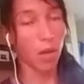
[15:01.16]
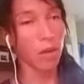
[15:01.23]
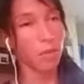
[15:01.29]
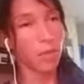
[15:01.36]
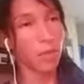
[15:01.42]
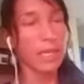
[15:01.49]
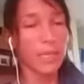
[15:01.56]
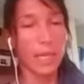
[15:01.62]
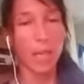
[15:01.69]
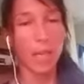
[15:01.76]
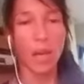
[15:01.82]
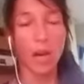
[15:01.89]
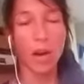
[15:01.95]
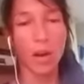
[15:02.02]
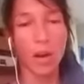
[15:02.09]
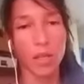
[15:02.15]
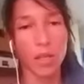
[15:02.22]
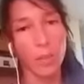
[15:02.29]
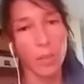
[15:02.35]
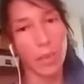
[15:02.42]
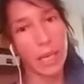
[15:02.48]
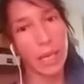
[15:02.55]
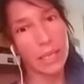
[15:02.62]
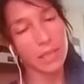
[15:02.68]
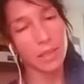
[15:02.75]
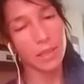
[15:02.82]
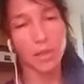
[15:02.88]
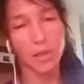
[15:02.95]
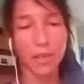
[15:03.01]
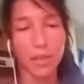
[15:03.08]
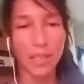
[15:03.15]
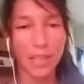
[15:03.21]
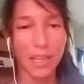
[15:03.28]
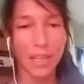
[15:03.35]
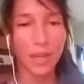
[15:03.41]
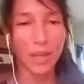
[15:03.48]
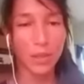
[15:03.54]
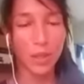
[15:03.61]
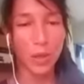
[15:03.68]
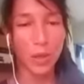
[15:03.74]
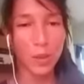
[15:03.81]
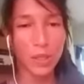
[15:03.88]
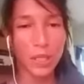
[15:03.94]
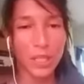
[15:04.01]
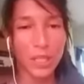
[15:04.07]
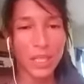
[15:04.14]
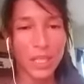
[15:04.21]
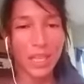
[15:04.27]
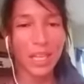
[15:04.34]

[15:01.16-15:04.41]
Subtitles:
let's say, on the butt, on the glutes,